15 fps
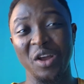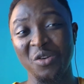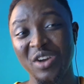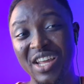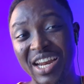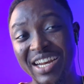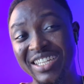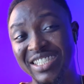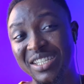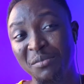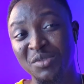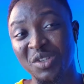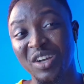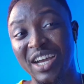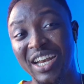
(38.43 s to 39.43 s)
are looking at the
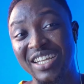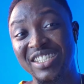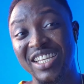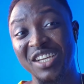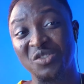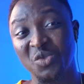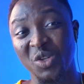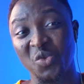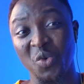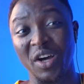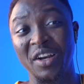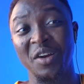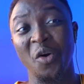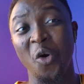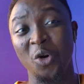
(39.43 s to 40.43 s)
Samsung Galaxy
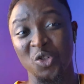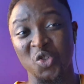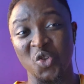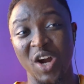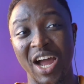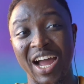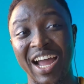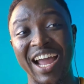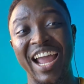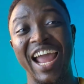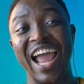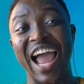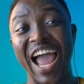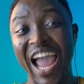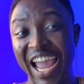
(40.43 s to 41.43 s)
S21 Ultra,
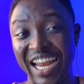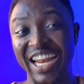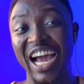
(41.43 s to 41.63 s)
and